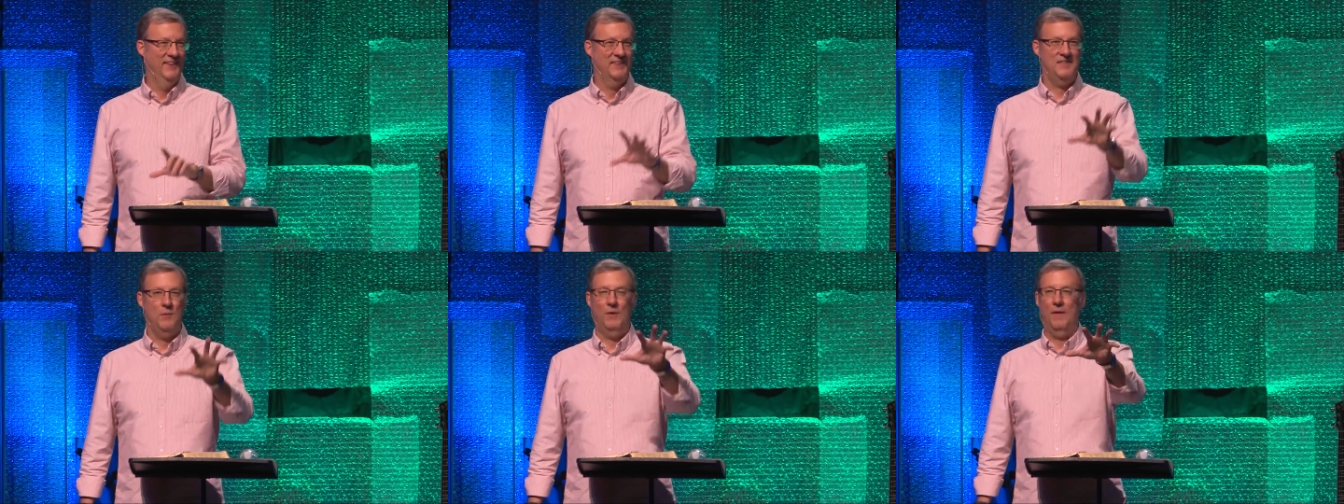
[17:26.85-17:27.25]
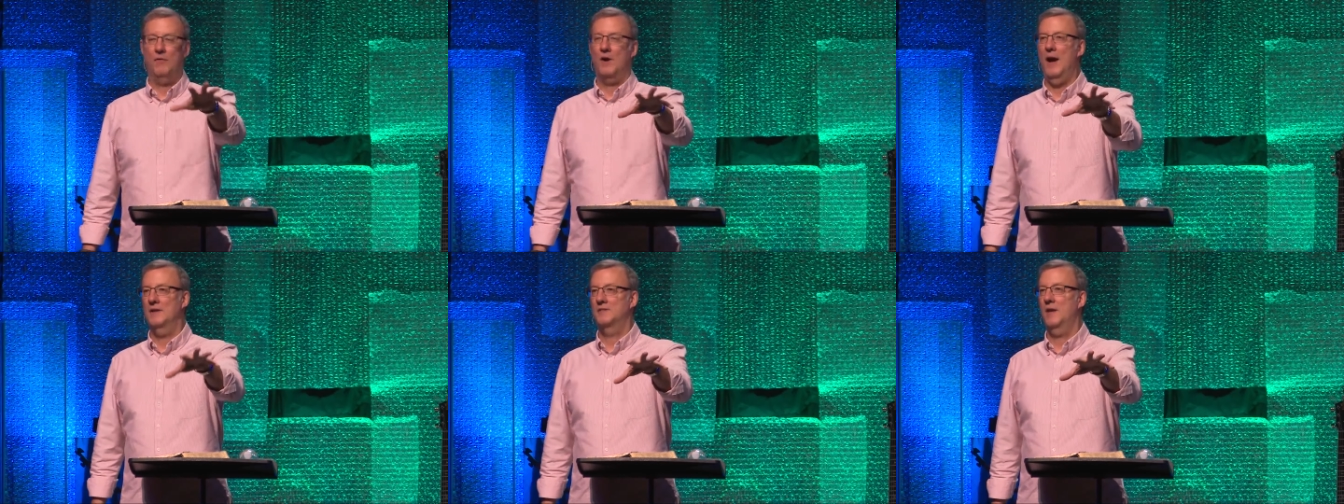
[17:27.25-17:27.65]
See, whatever
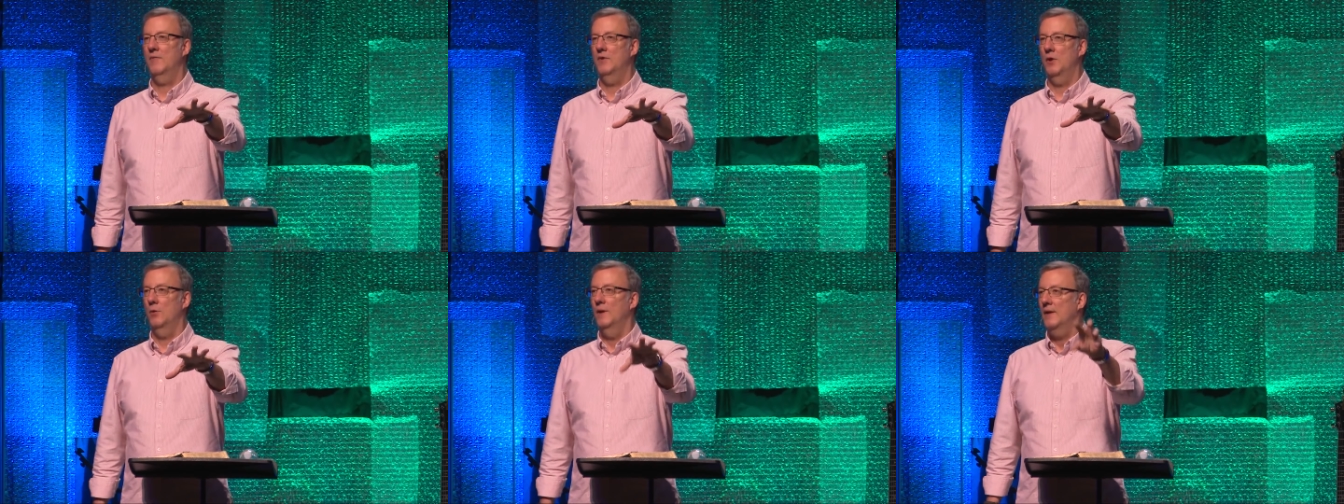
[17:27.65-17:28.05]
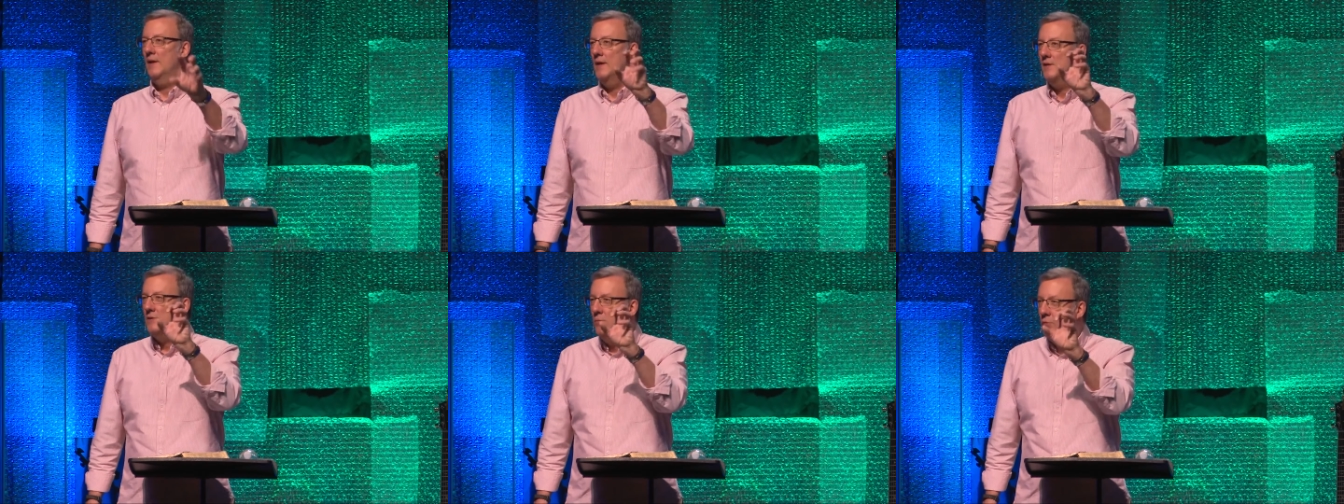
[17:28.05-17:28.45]
God's given you,
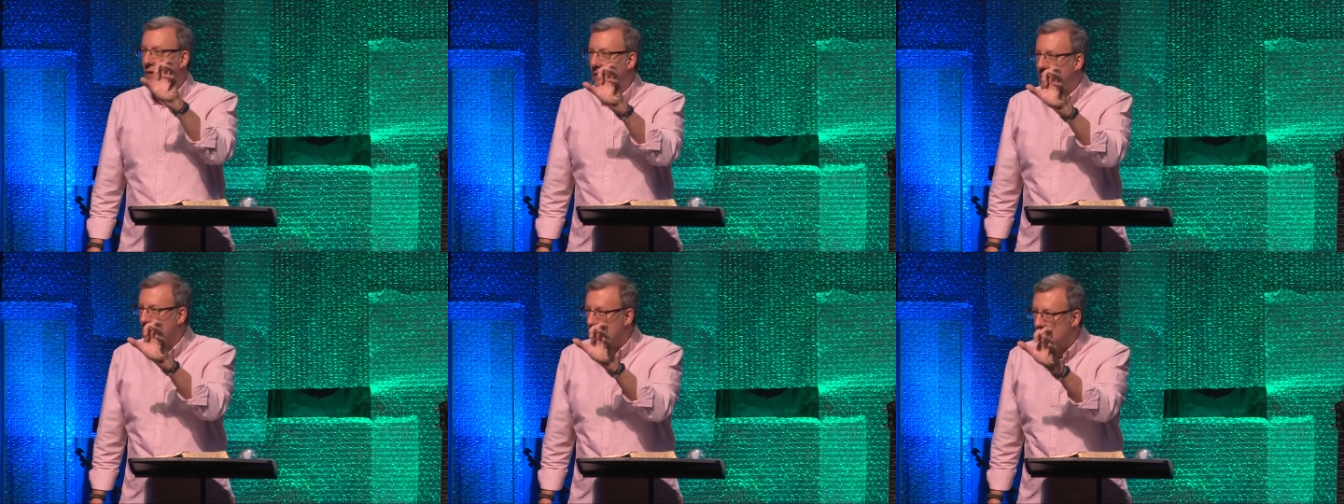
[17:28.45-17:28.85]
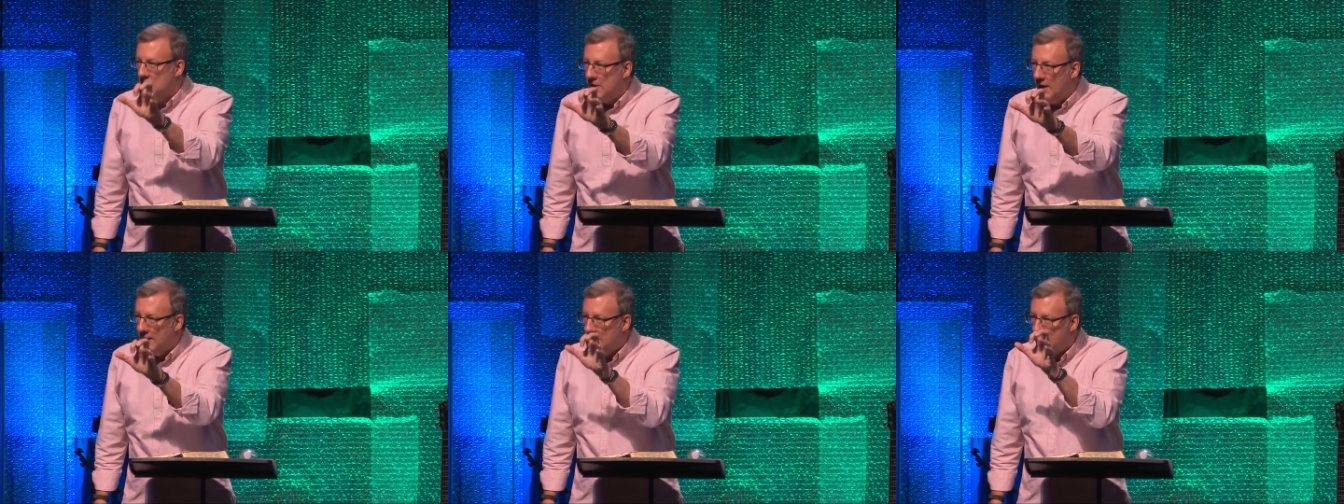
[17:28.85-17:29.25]
He gives it
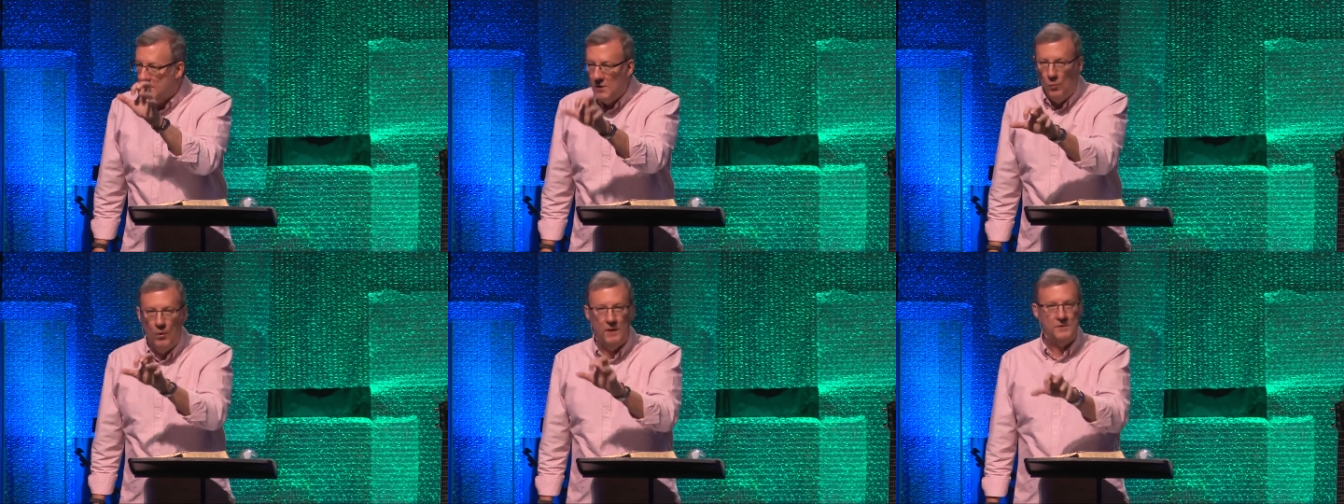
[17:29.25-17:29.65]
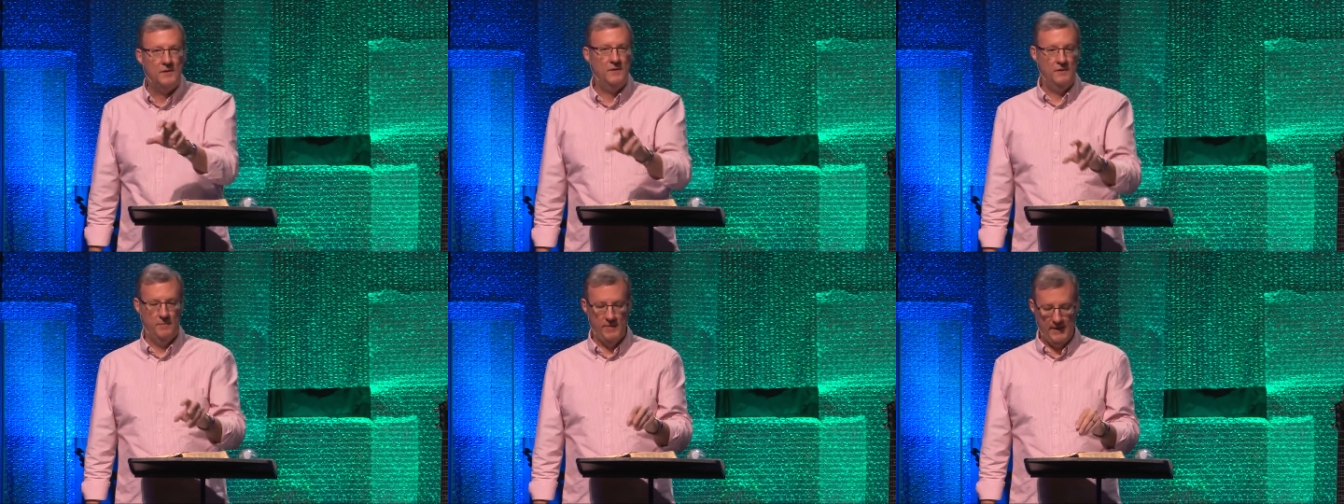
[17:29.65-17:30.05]
just as He wants
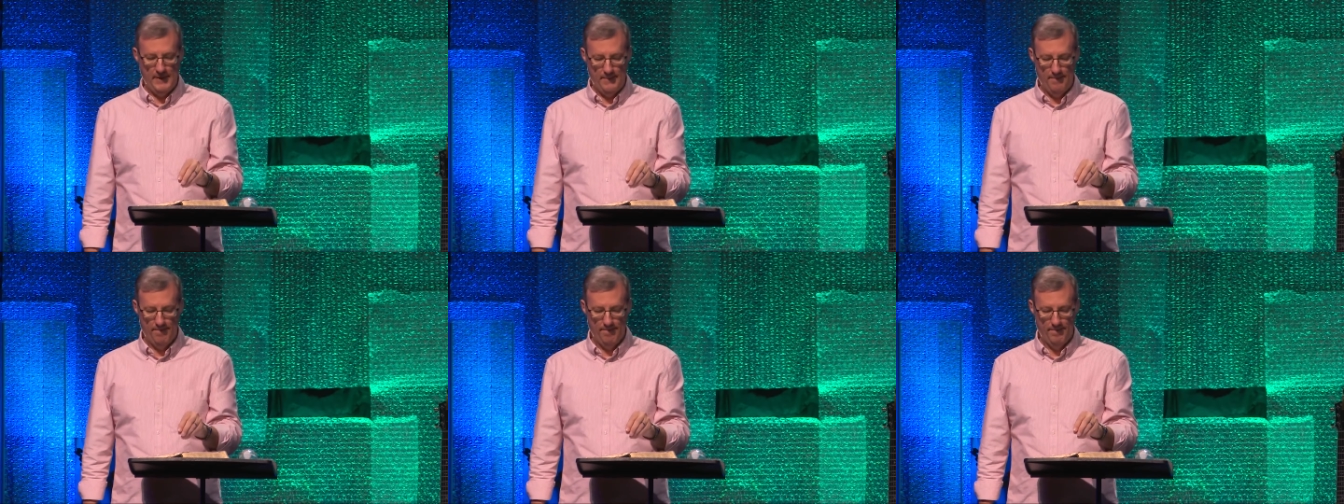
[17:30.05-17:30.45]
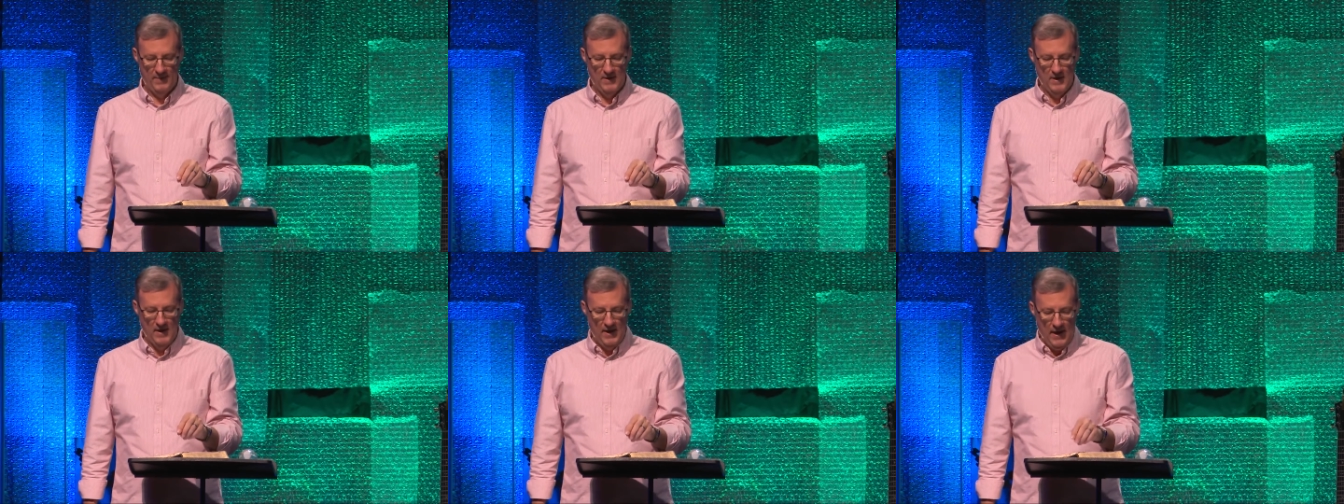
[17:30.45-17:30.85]
it to be.
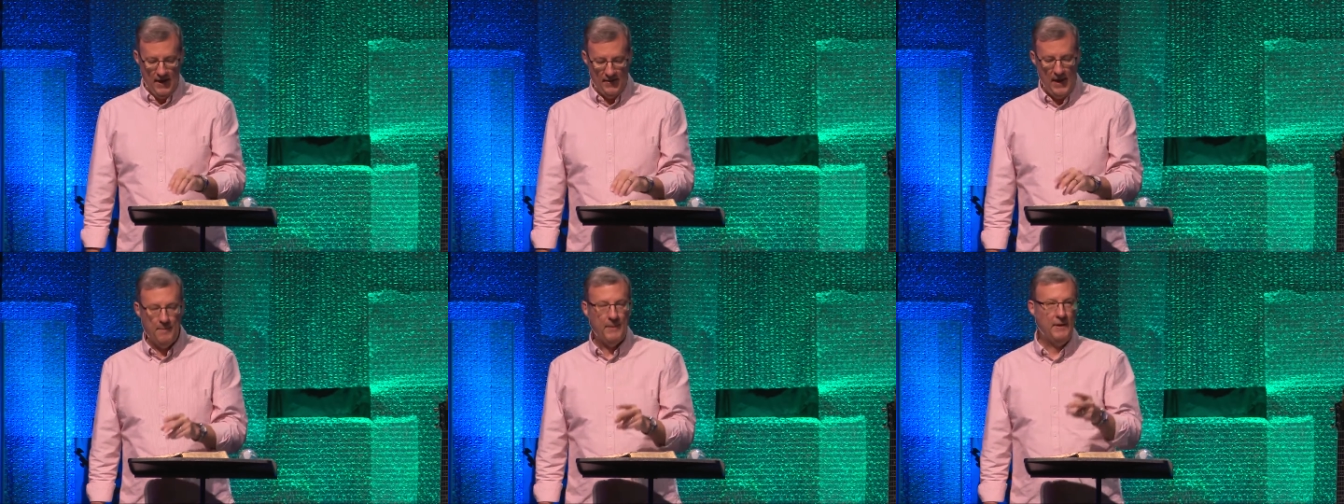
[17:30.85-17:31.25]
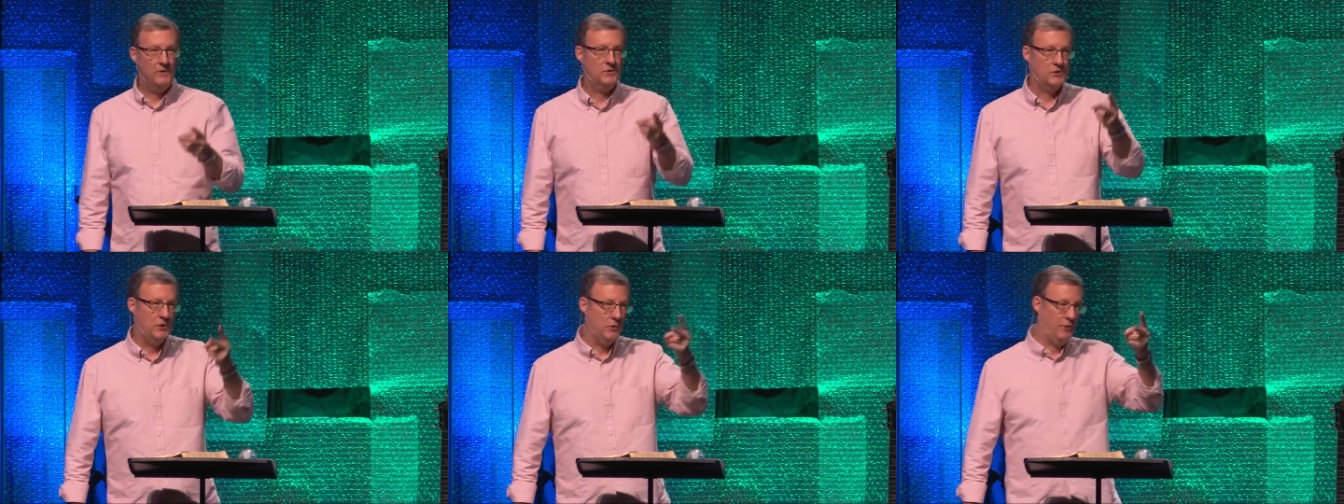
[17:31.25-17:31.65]
And that means two